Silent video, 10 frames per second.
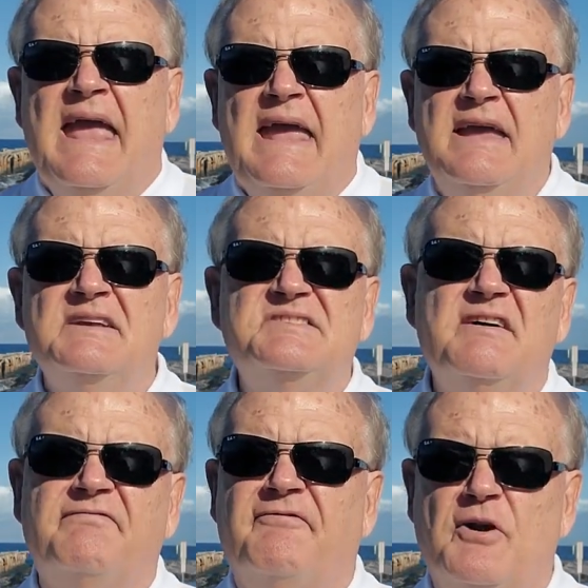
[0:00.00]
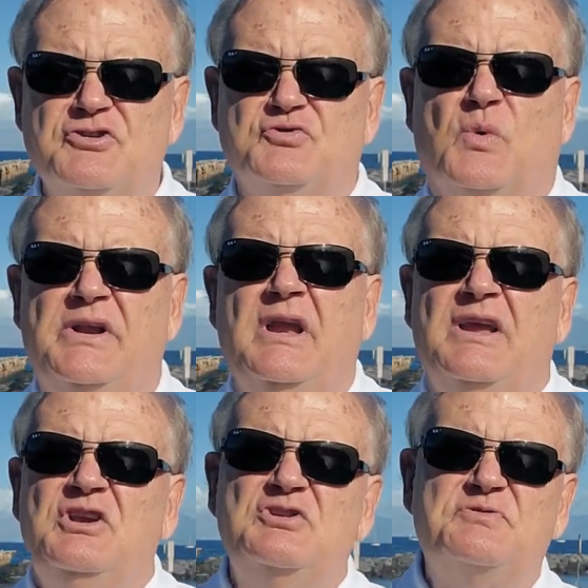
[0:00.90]
is the first one,
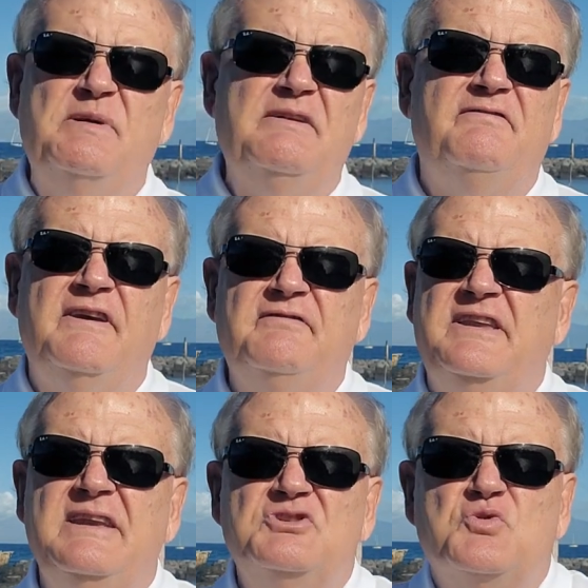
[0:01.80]
you spend fifteen,